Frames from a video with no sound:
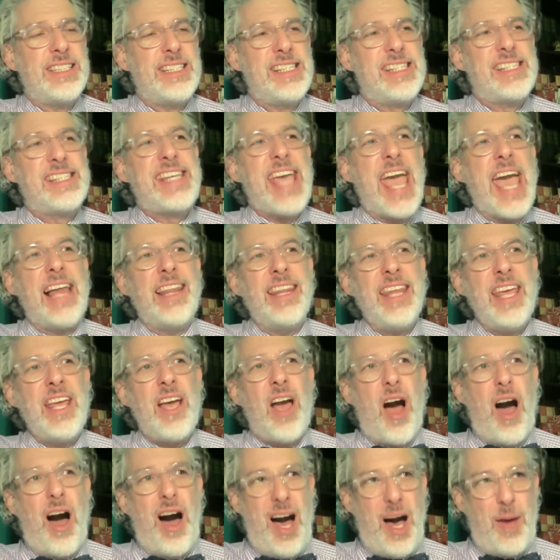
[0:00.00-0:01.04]

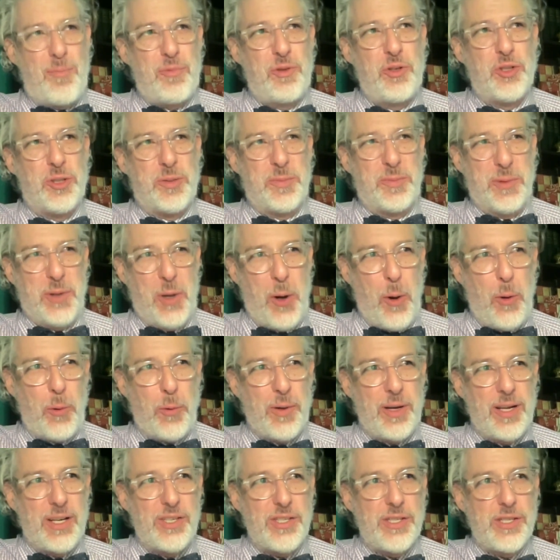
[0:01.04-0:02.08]
Scaling up your
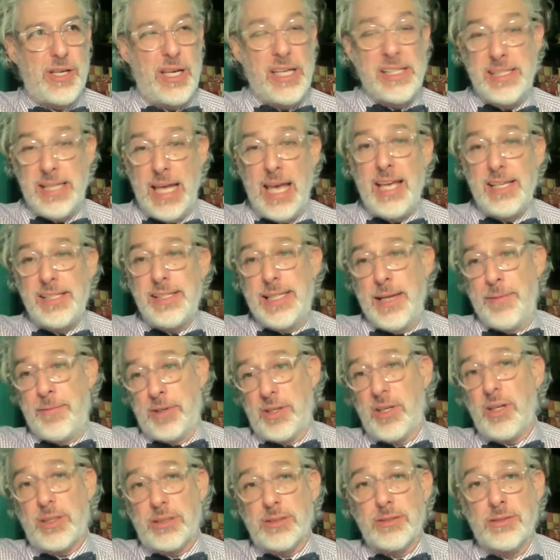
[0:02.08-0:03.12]
brokerage is
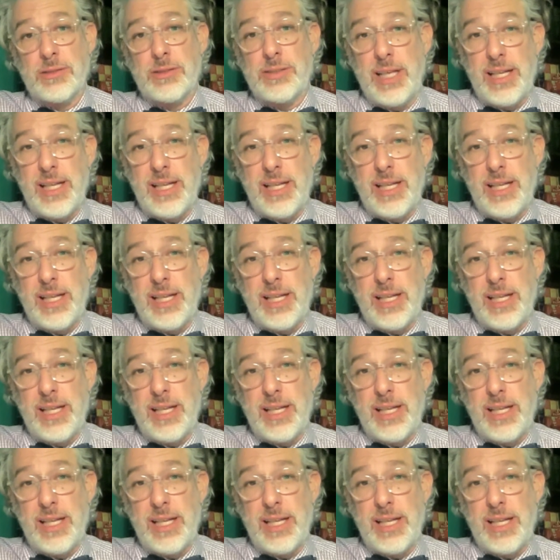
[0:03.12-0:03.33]
difficult.